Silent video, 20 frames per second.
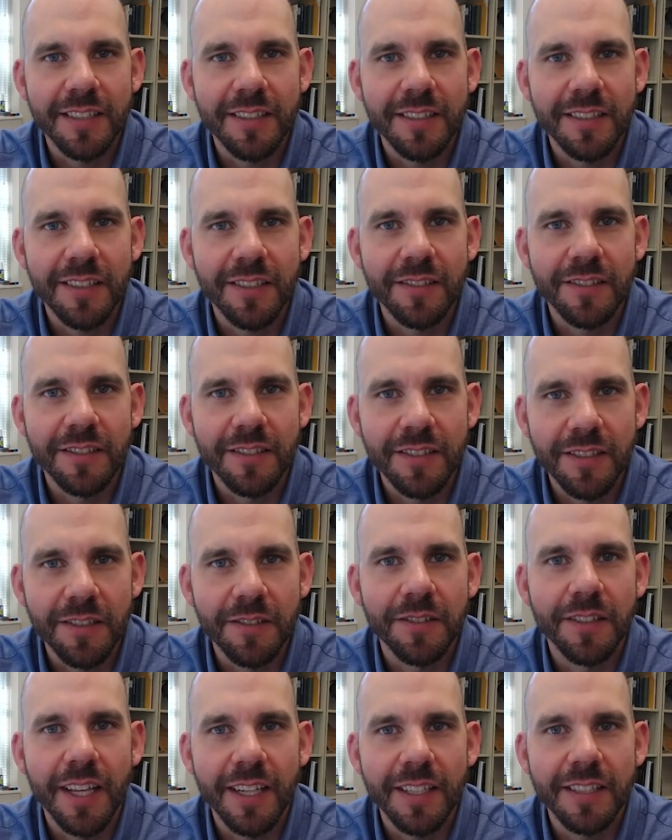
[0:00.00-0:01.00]
And so, so
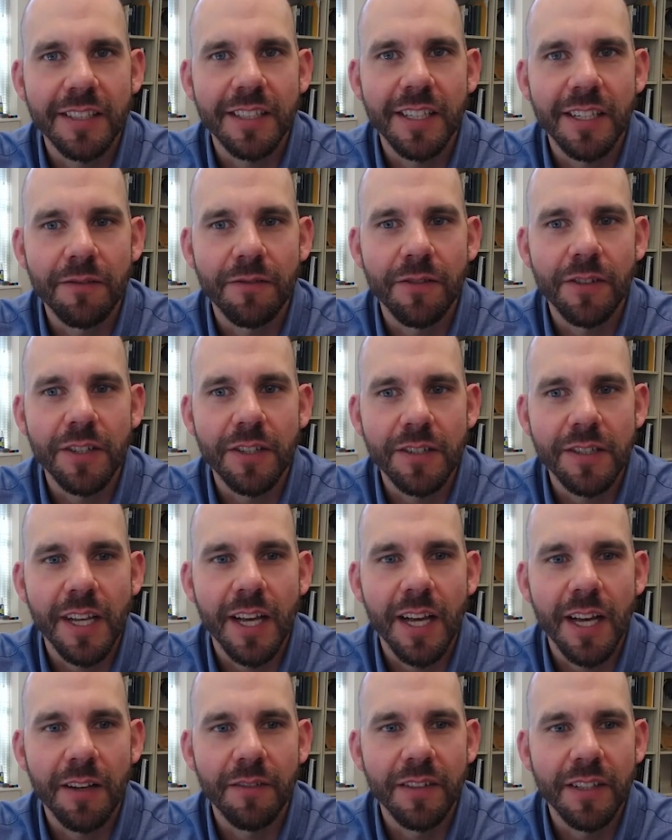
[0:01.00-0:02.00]
thanks again for your
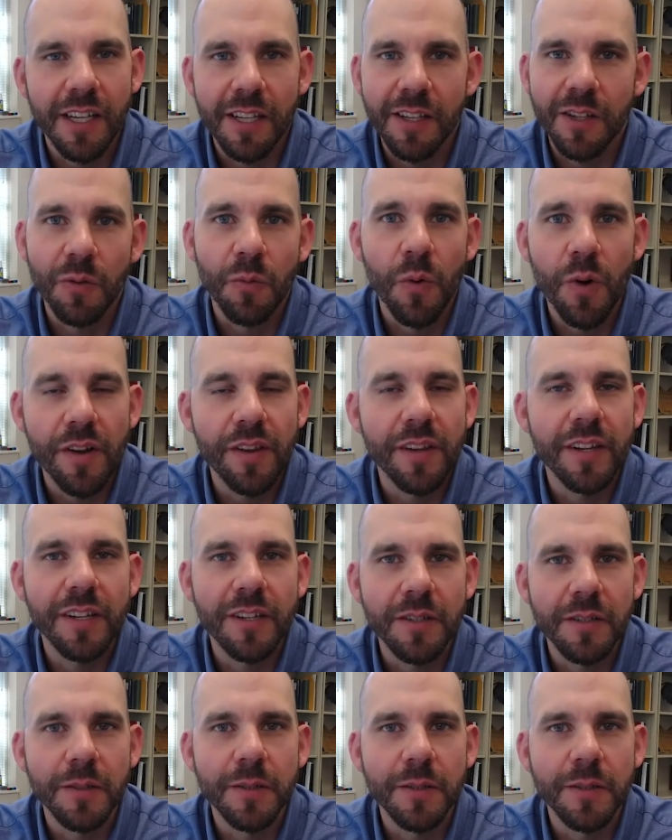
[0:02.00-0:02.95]
time and, and the work that you're